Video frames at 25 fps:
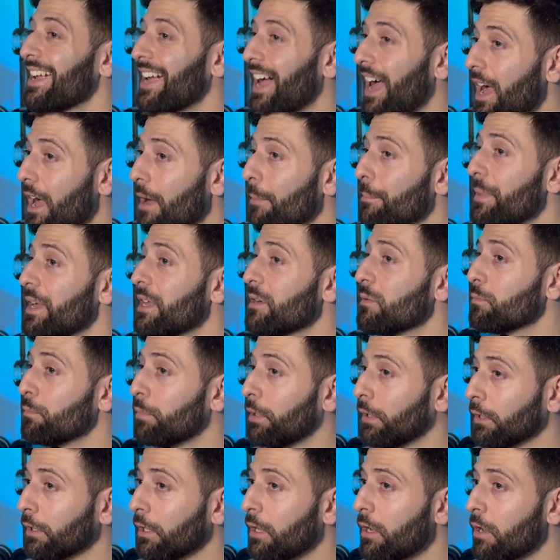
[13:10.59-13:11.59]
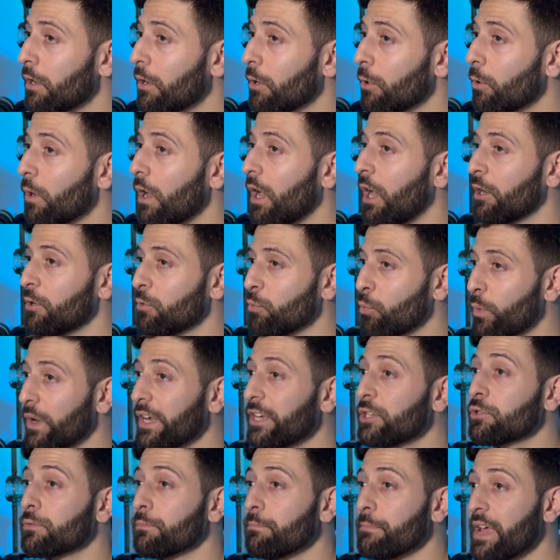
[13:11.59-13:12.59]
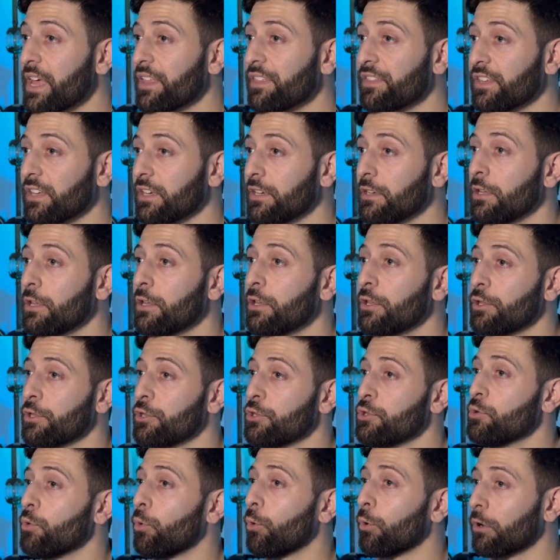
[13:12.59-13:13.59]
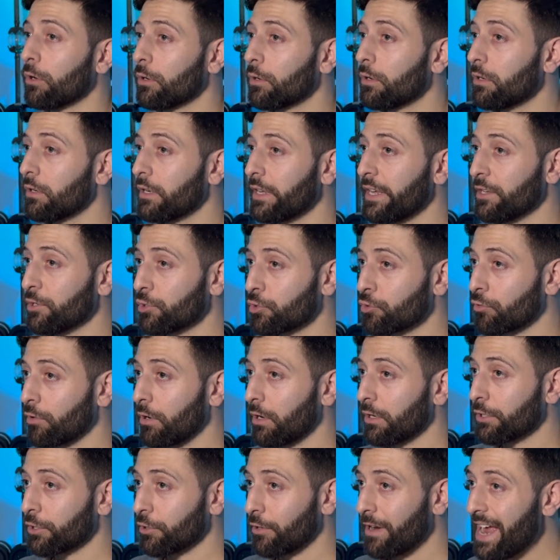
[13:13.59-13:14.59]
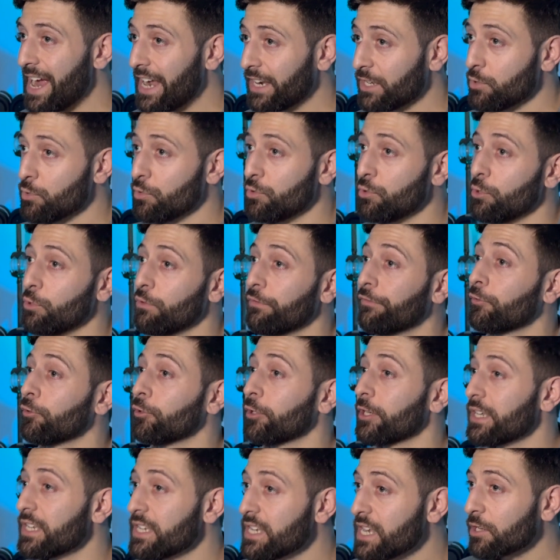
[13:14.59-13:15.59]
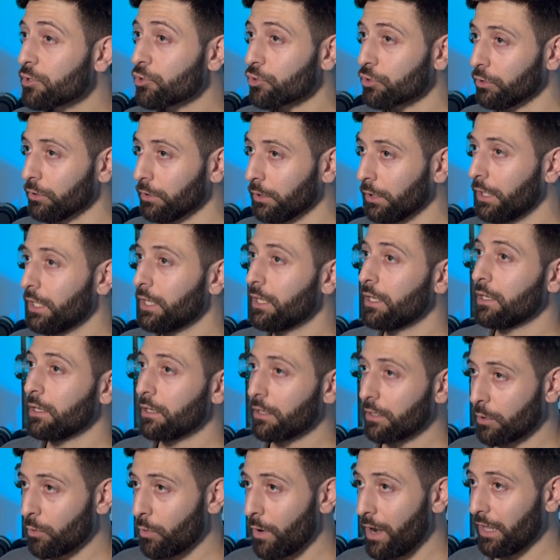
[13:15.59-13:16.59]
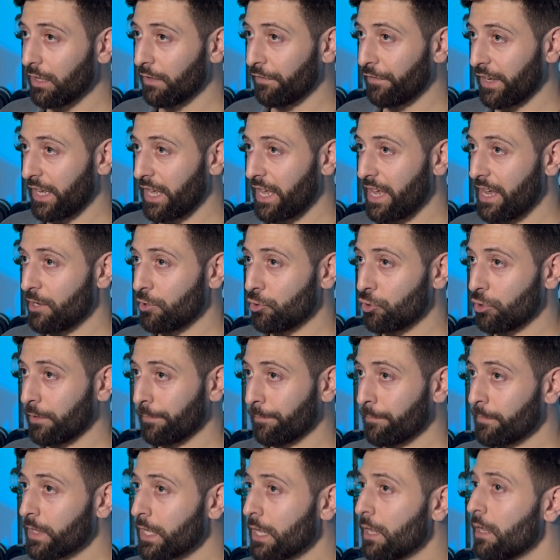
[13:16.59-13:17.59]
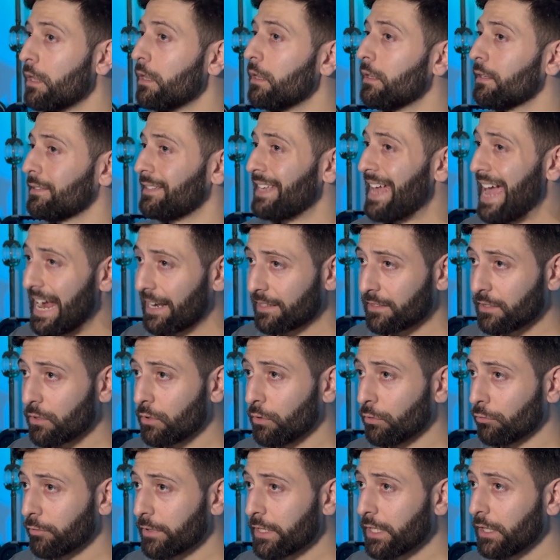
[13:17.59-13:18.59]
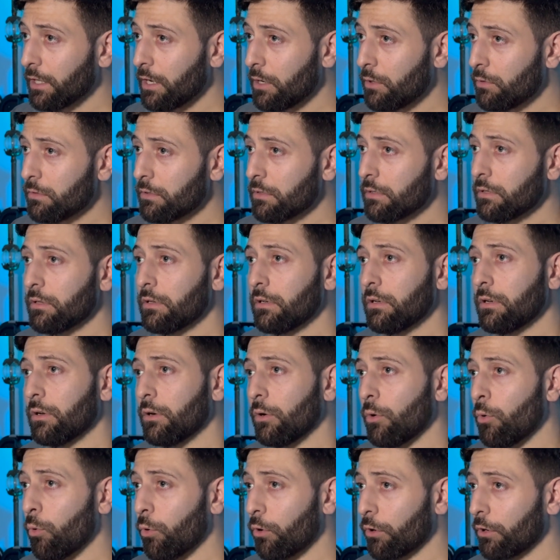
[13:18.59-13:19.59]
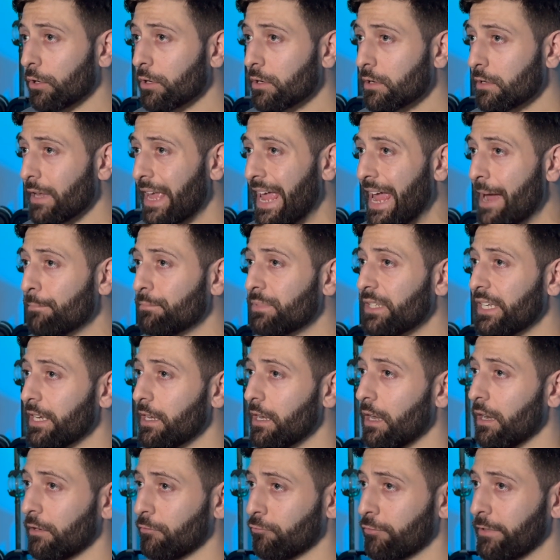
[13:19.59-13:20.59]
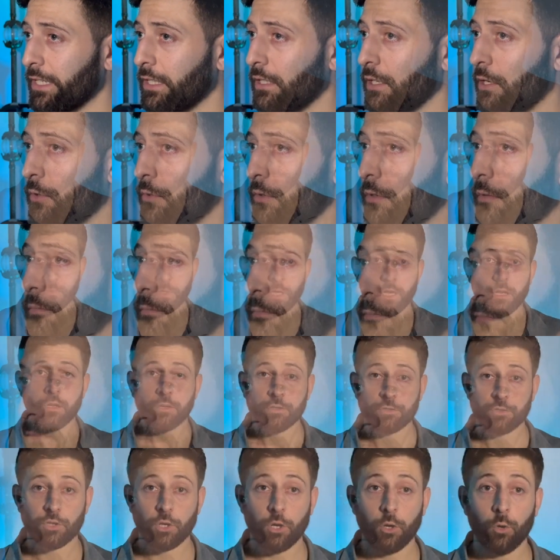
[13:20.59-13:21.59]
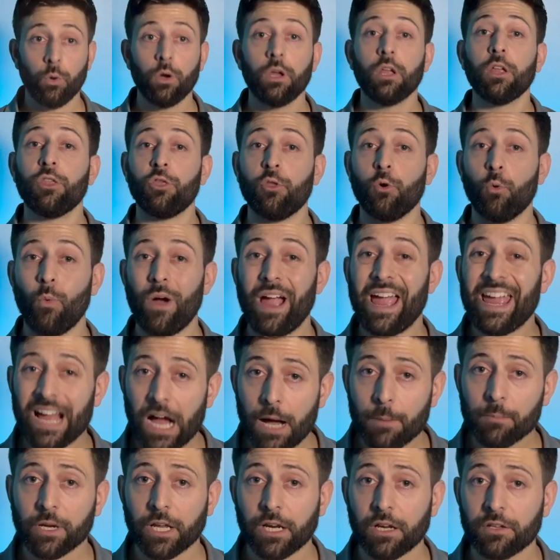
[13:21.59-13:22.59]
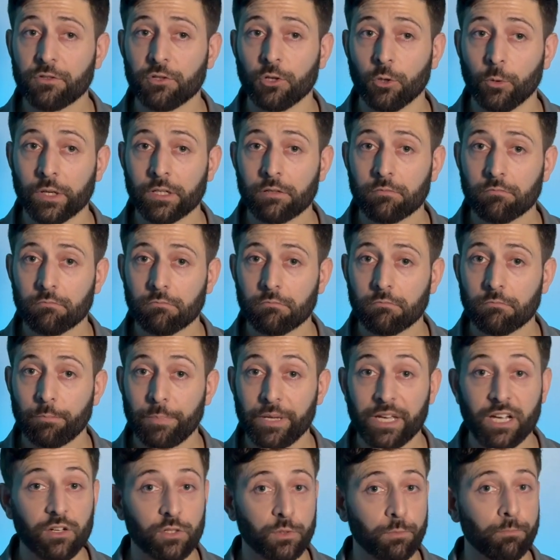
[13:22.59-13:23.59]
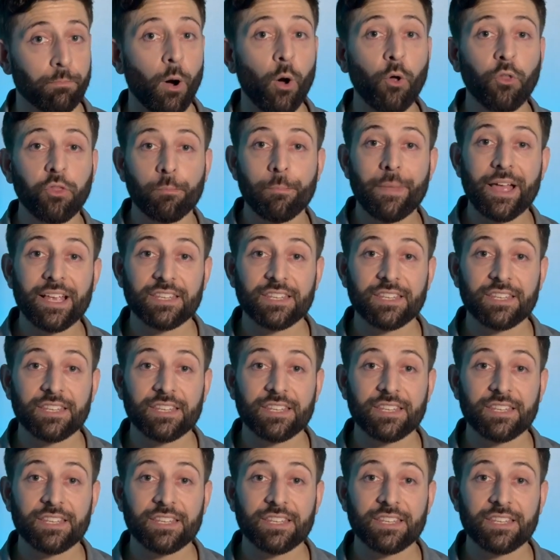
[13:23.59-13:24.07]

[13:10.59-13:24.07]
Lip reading: comment below on which method your instructor had you do for initial qualification, tactical reload or empty gun reload. So the way I'm going to do it, because both